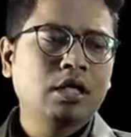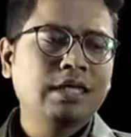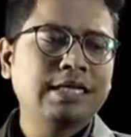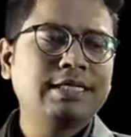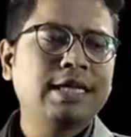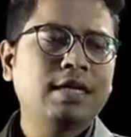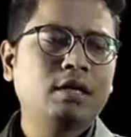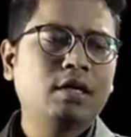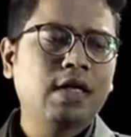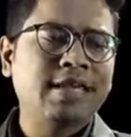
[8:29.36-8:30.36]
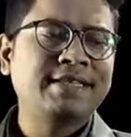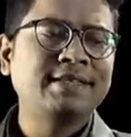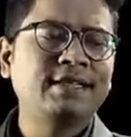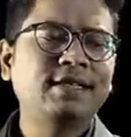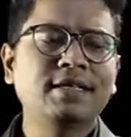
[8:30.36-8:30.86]
these are
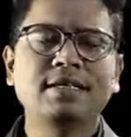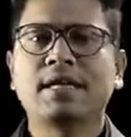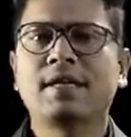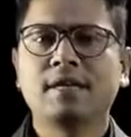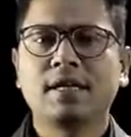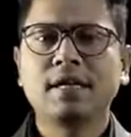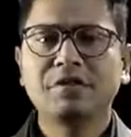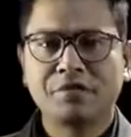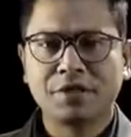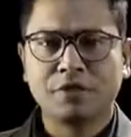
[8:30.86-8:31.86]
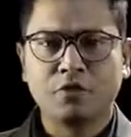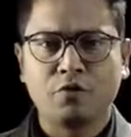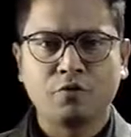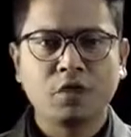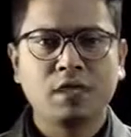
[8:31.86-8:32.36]
interest
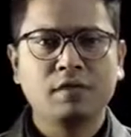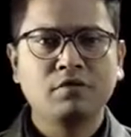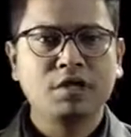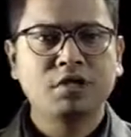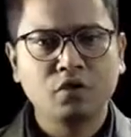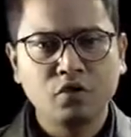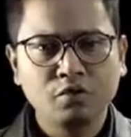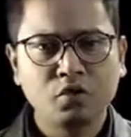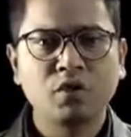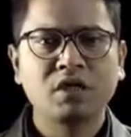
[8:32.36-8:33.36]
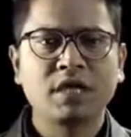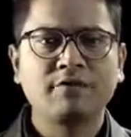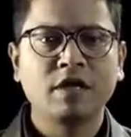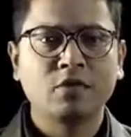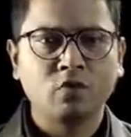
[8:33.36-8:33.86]
groups which
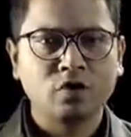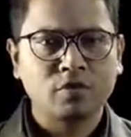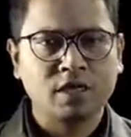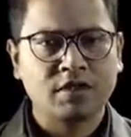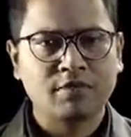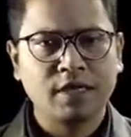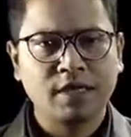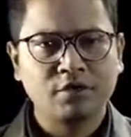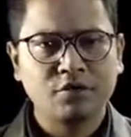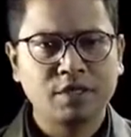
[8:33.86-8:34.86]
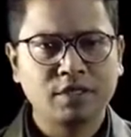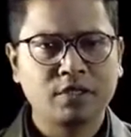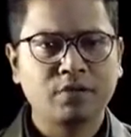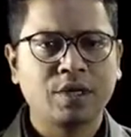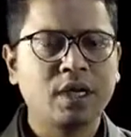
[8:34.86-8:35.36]
have their own specific
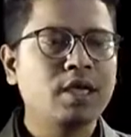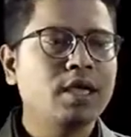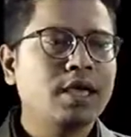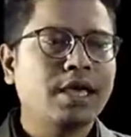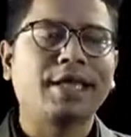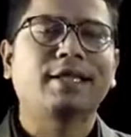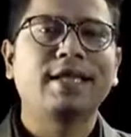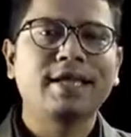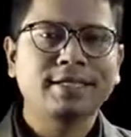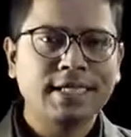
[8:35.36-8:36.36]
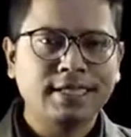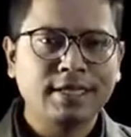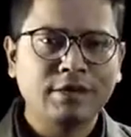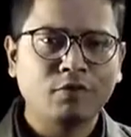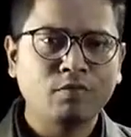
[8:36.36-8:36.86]
interests, okay, and they send
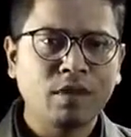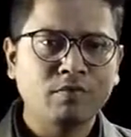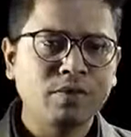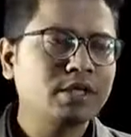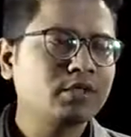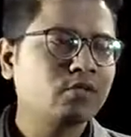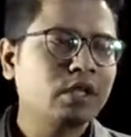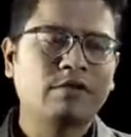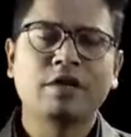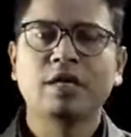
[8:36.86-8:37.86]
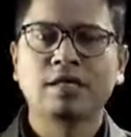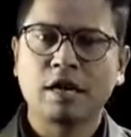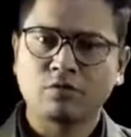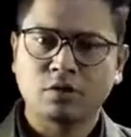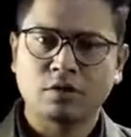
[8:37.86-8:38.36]
their own members to the various
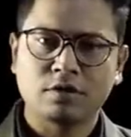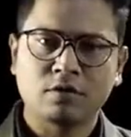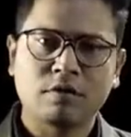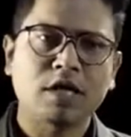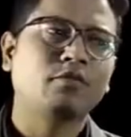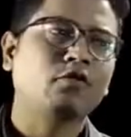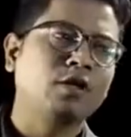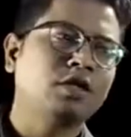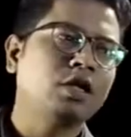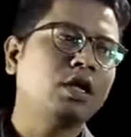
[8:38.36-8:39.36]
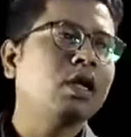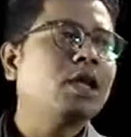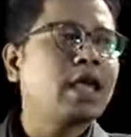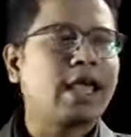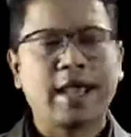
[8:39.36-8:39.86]
councils, all right, provincial
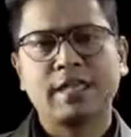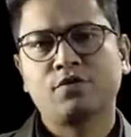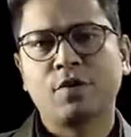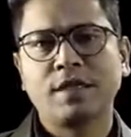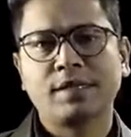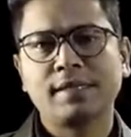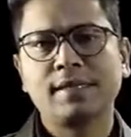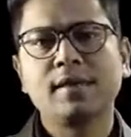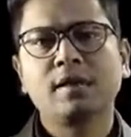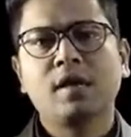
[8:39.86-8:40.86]
as well as the